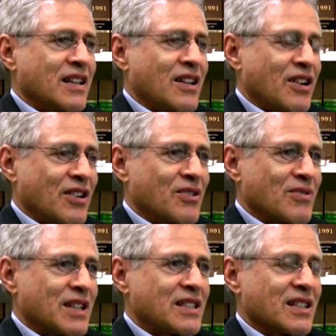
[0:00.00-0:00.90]
and
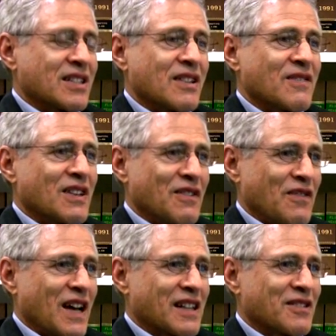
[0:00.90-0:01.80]
characteristics of the
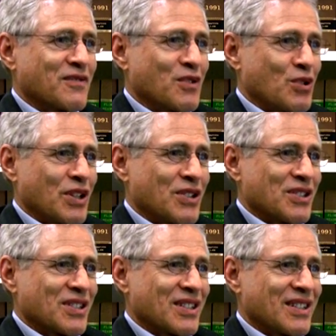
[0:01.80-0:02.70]
effective lawyers.